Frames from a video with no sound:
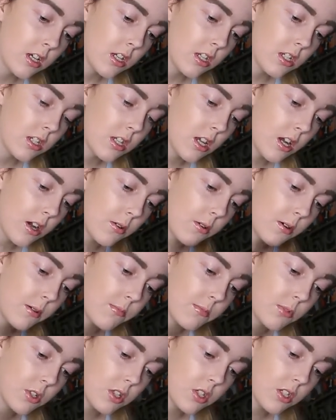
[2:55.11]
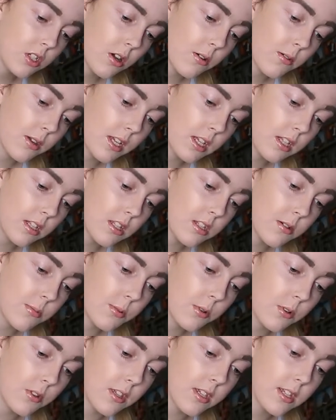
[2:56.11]
So I'm just going to
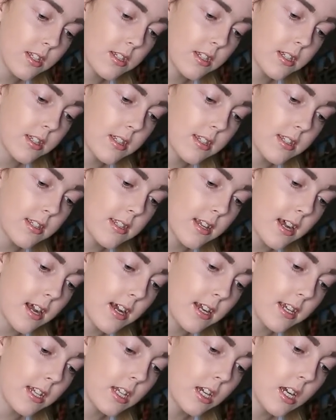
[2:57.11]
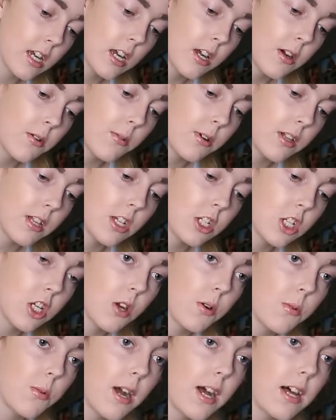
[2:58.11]
put this to the side while I
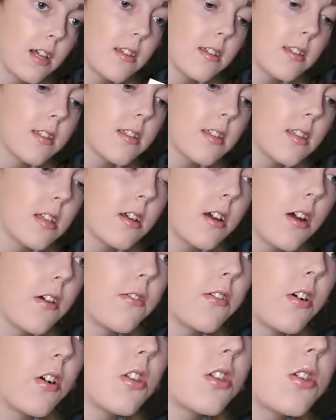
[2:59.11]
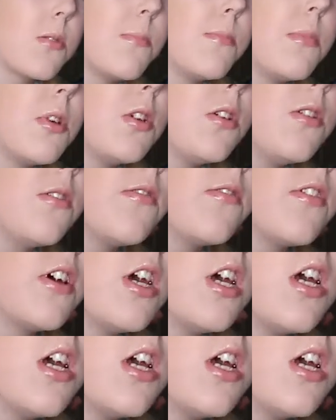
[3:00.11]
show what else I've got to move.